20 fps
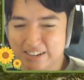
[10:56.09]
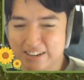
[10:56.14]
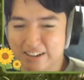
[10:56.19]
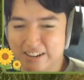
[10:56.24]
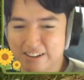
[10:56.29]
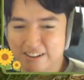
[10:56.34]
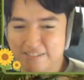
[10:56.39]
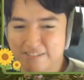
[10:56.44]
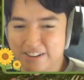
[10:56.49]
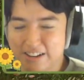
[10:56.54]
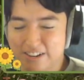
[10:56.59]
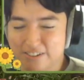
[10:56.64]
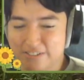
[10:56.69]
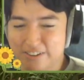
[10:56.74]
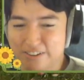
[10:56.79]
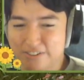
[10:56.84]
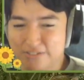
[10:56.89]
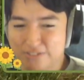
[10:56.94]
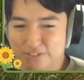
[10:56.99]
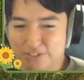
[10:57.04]
A vital route
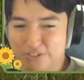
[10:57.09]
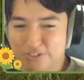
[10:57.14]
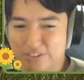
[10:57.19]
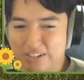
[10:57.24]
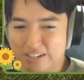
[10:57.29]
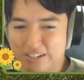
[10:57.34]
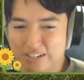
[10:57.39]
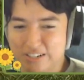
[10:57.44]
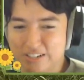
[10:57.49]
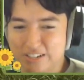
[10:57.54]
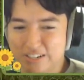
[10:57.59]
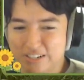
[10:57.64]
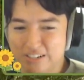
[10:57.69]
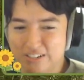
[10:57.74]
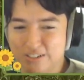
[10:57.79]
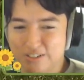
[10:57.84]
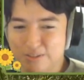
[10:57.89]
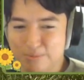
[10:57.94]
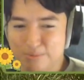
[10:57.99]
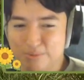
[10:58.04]
for trade. It is
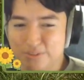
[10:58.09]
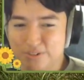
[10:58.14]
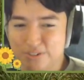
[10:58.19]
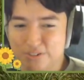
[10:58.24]
the bridge.